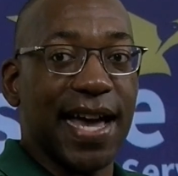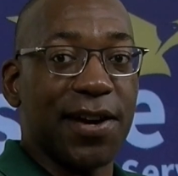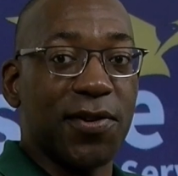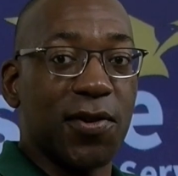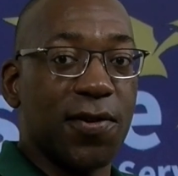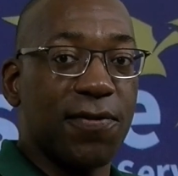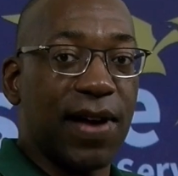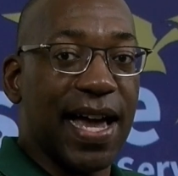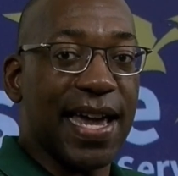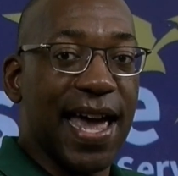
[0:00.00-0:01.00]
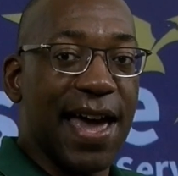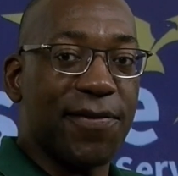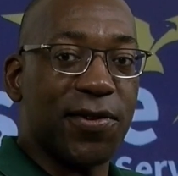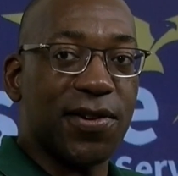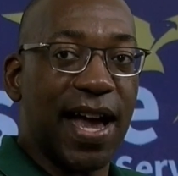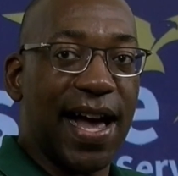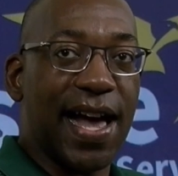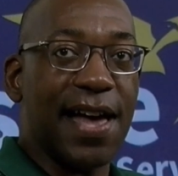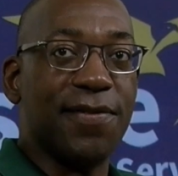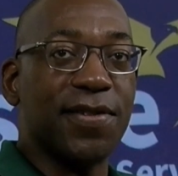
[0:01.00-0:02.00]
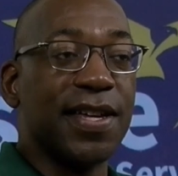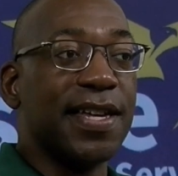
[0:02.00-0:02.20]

I don't know if I ever have